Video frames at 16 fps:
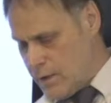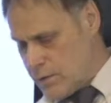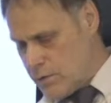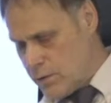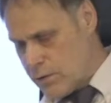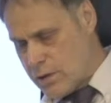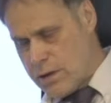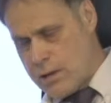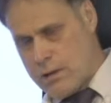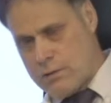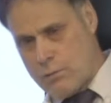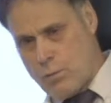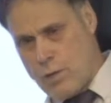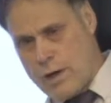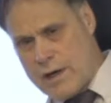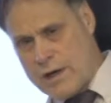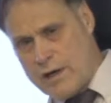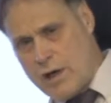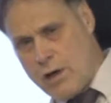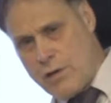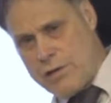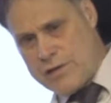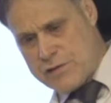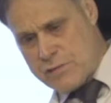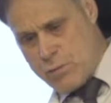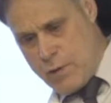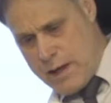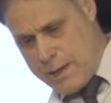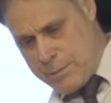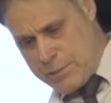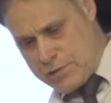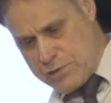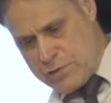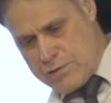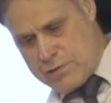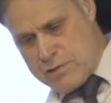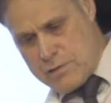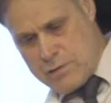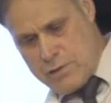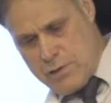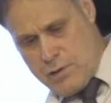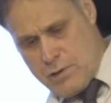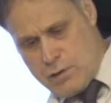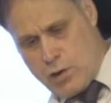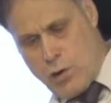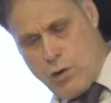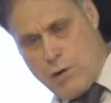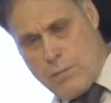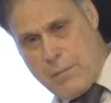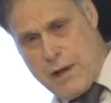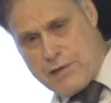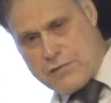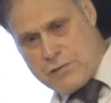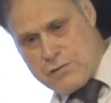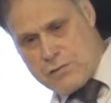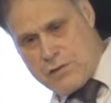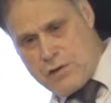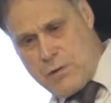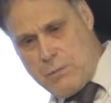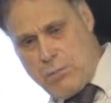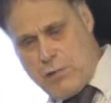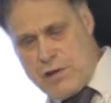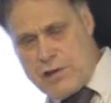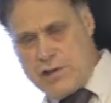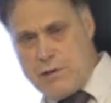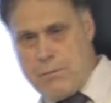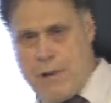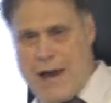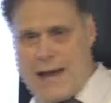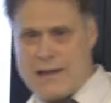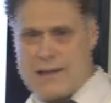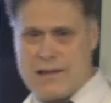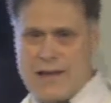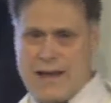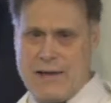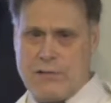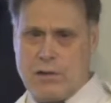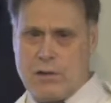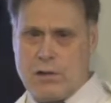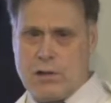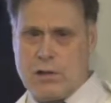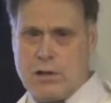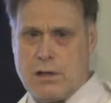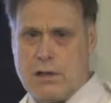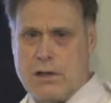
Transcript: you're going to want to go this way, but your core muscles are going to bring you back level,